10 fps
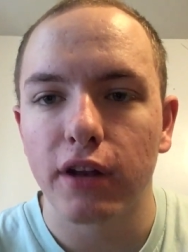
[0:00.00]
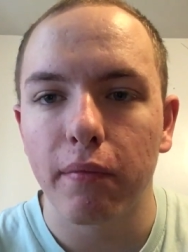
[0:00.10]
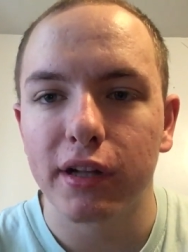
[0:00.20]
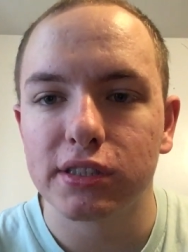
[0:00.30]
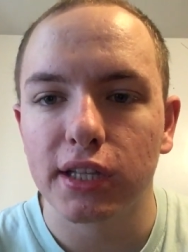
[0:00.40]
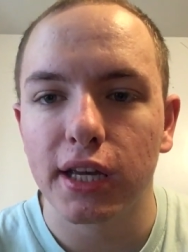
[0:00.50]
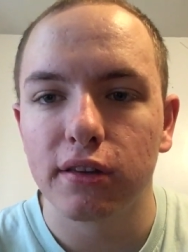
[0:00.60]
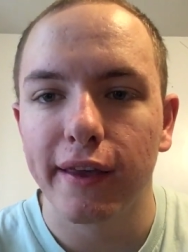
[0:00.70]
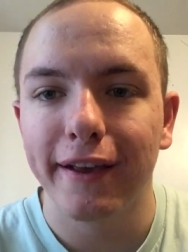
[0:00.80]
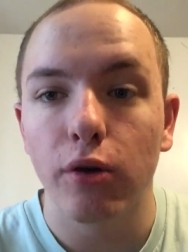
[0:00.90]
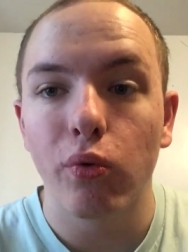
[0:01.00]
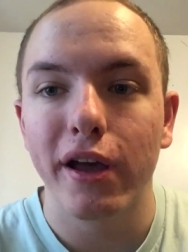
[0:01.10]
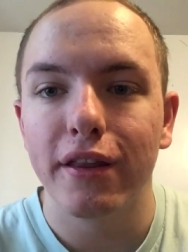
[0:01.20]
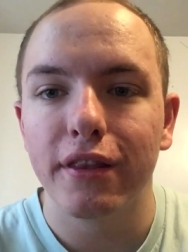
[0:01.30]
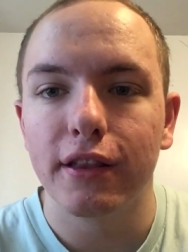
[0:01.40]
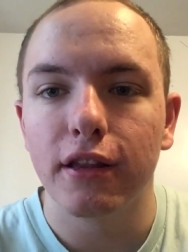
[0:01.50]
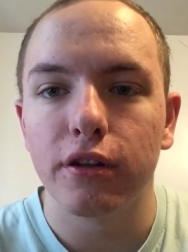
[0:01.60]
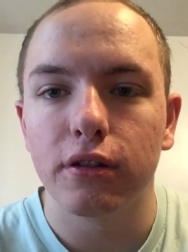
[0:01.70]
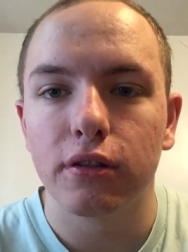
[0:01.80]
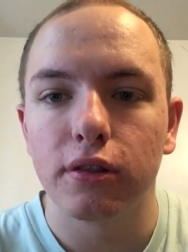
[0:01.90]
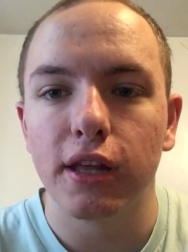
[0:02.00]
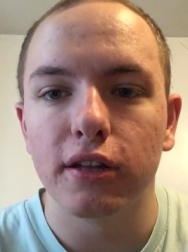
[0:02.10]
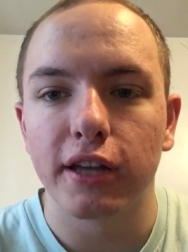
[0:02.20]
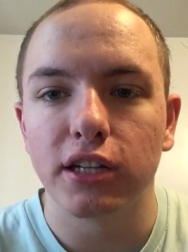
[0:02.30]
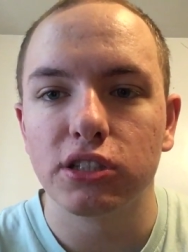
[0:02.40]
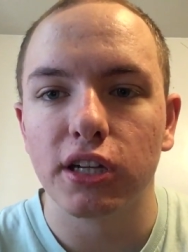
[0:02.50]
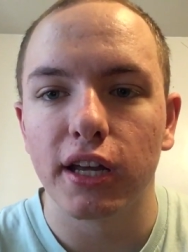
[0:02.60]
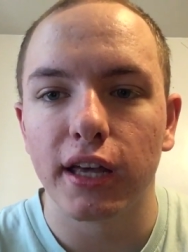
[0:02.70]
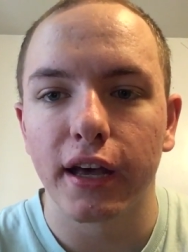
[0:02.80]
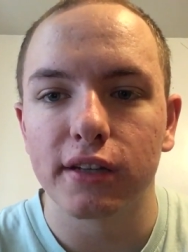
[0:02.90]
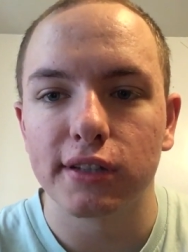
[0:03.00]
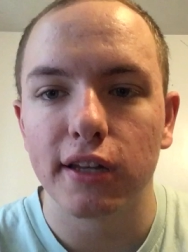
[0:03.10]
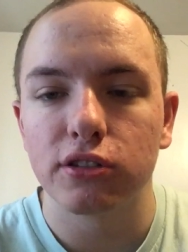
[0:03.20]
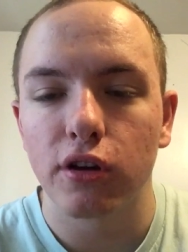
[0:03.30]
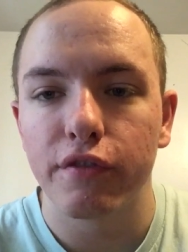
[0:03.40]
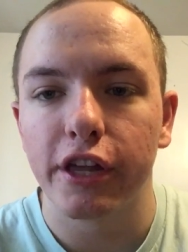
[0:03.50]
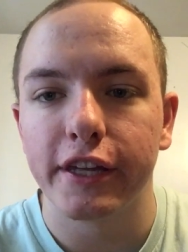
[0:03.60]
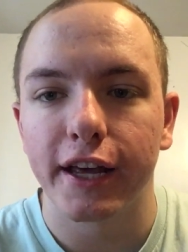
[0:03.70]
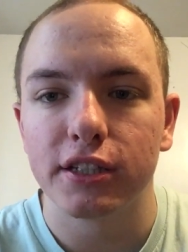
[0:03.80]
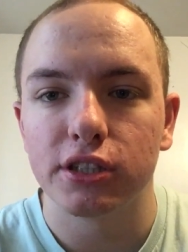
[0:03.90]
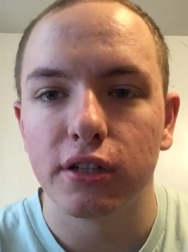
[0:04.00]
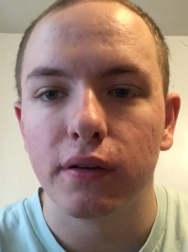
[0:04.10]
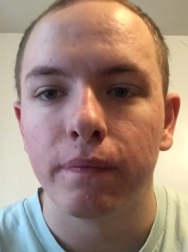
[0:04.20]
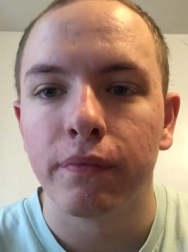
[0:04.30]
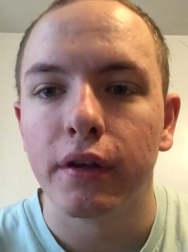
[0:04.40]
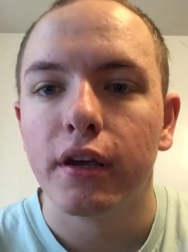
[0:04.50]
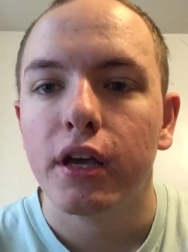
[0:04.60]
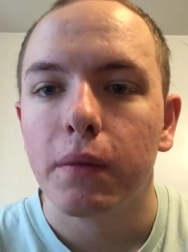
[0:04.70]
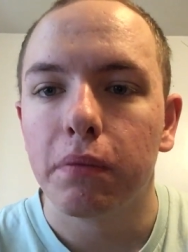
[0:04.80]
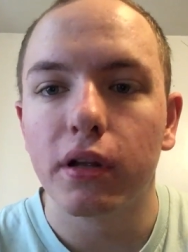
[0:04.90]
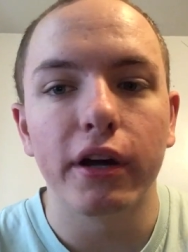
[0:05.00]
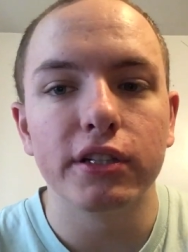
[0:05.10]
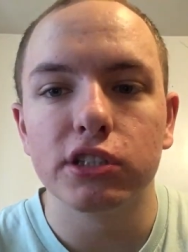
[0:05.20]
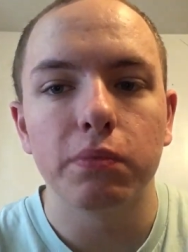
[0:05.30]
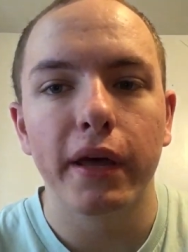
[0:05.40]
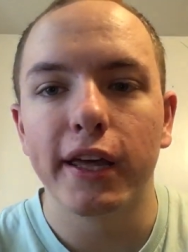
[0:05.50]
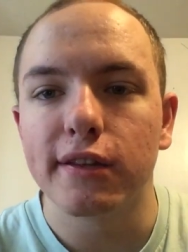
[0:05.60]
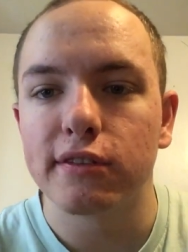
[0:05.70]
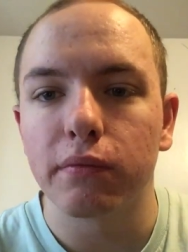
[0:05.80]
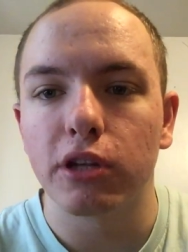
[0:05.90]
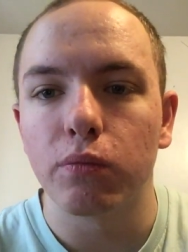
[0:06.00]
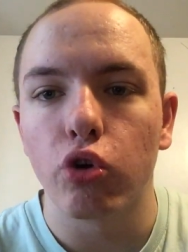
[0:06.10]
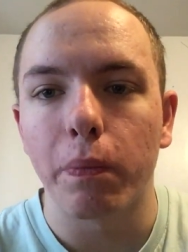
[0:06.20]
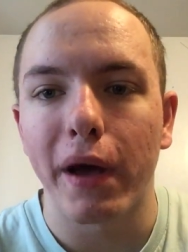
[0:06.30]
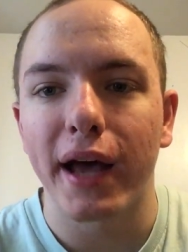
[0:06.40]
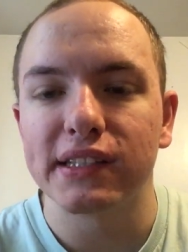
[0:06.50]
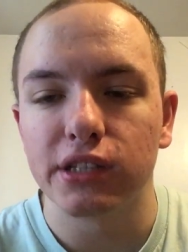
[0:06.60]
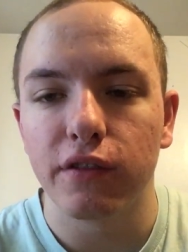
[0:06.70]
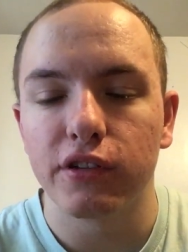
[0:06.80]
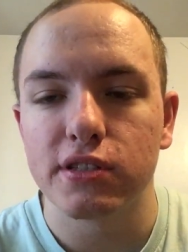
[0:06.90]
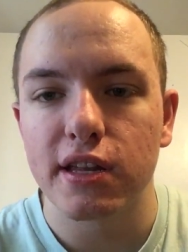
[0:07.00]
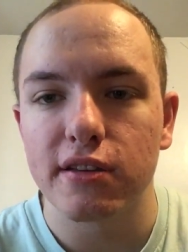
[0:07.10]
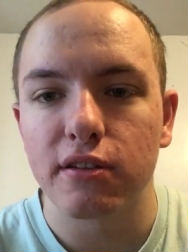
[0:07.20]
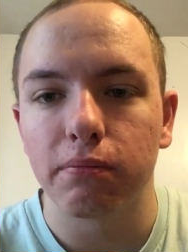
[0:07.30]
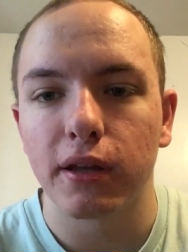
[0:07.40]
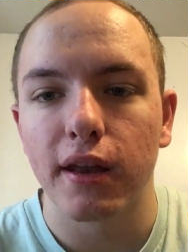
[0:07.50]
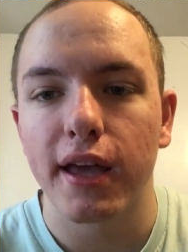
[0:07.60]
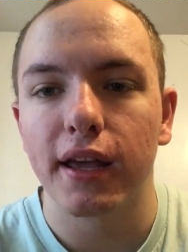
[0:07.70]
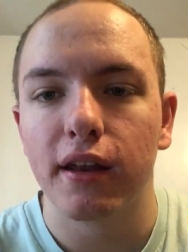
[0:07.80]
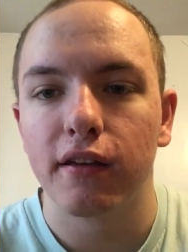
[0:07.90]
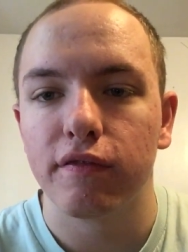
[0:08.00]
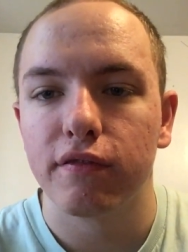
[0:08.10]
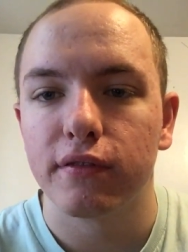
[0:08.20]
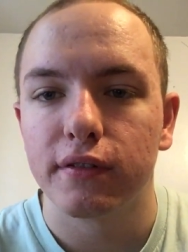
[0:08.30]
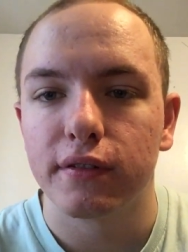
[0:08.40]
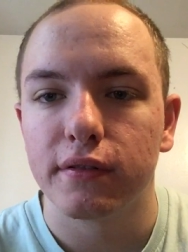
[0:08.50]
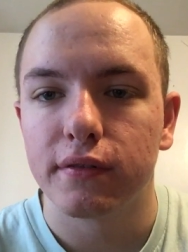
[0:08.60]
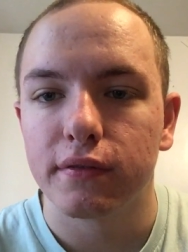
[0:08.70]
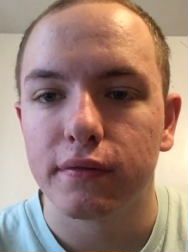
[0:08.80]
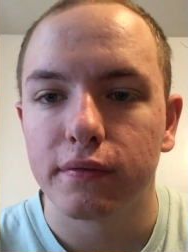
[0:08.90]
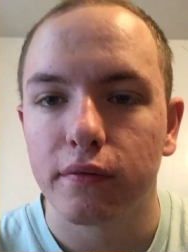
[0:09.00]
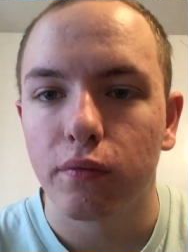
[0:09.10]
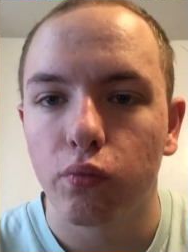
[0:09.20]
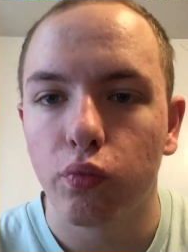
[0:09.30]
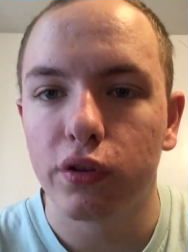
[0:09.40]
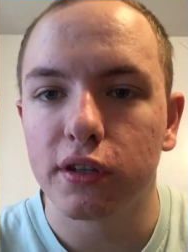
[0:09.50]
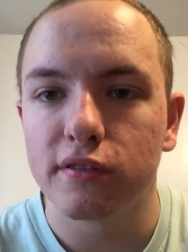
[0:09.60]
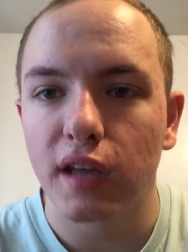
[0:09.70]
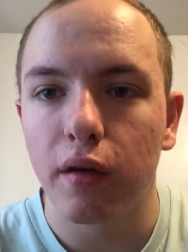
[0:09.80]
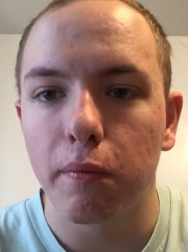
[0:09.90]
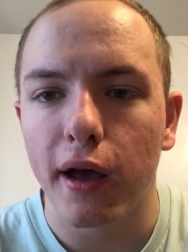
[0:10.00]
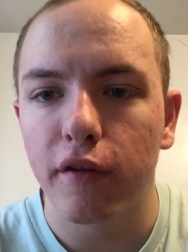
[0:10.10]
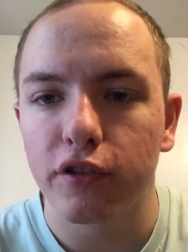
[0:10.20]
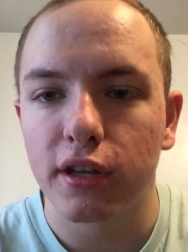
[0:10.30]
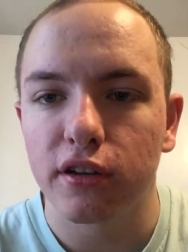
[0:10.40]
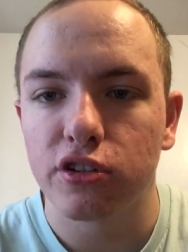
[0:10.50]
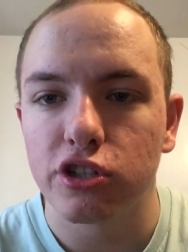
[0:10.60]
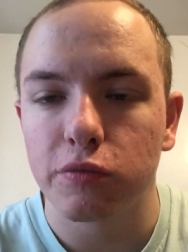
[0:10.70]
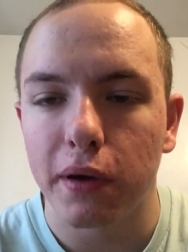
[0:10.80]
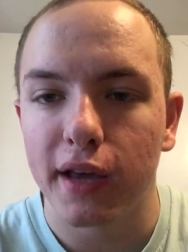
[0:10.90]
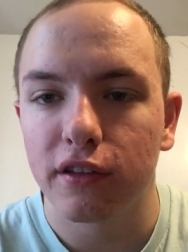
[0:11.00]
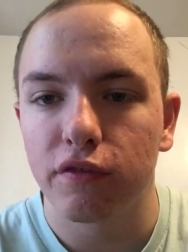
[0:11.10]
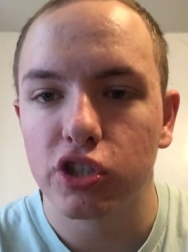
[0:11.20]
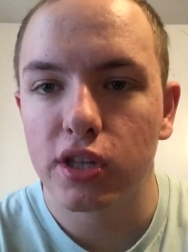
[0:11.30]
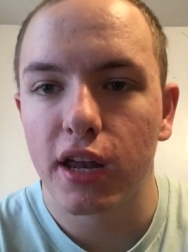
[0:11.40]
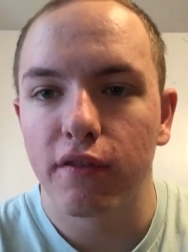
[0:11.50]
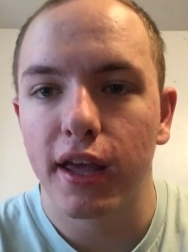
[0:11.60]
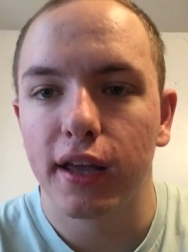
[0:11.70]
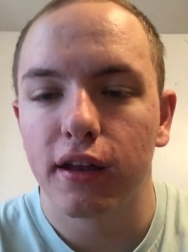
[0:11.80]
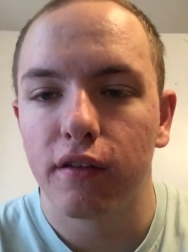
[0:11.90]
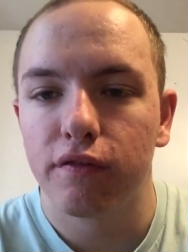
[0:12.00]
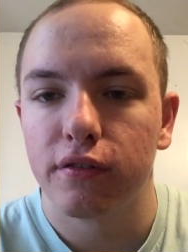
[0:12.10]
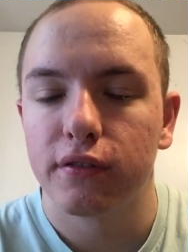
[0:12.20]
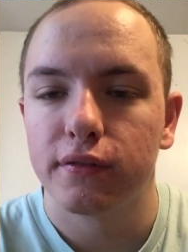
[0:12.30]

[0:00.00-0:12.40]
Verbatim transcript: And I'm not saying take away the, the attention they get because they deserve the attention, but like just make it something more positive instead of something negative. With the same amount of attention, just positive instead of negative.